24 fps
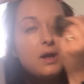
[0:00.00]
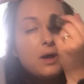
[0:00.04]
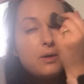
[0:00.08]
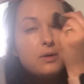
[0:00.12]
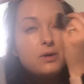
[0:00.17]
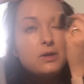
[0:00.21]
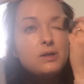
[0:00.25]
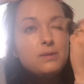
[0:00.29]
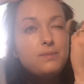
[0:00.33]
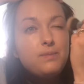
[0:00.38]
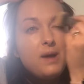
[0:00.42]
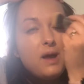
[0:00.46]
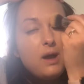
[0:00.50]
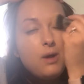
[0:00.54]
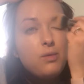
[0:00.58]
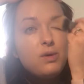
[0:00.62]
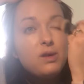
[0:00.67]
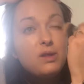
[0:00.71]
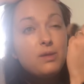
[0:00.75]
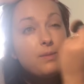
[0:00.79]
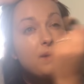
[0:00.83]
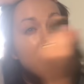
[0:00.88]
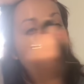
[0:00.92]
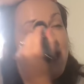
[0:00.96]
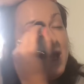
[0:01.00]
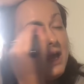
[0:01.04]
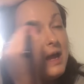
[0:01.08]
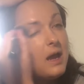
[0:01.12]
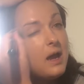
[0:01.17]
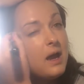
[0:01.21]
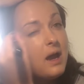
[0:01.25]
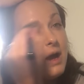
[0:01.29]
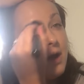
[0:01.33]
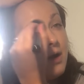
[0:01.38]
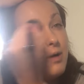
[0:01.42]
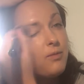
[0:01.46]
know, just bear with me,
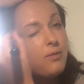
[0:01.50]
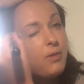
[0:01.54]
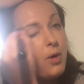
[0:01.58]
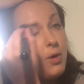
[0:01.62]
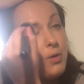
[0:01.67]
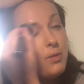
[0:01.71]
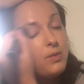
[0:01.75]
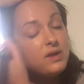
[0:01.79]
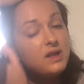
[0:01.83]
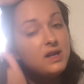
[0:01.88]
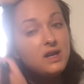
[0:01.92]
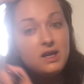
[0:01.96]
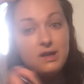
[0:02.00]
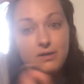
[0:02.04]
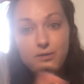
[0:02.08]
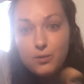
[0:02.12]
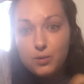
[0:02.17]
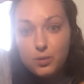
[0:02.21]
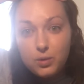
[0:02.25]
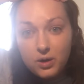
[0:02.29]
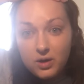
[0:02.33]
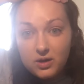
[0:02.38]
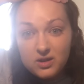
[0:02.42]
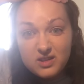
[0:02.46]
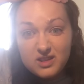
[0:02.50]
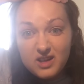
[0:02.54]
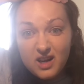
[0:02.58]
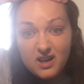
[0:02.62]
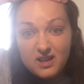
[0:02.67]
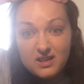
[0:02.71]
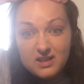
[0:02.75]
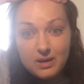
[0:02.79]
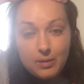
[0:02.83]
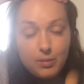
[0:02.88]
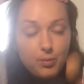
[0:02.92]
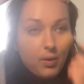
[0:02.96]
roll with it, you've all got to
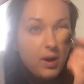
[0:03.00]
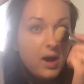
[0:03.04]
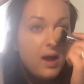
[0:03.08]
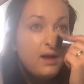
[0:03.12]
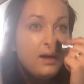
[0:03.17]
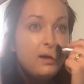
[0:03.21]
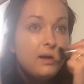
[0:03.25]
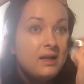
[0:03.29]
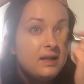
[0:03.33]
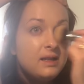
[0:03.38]
start somewhere.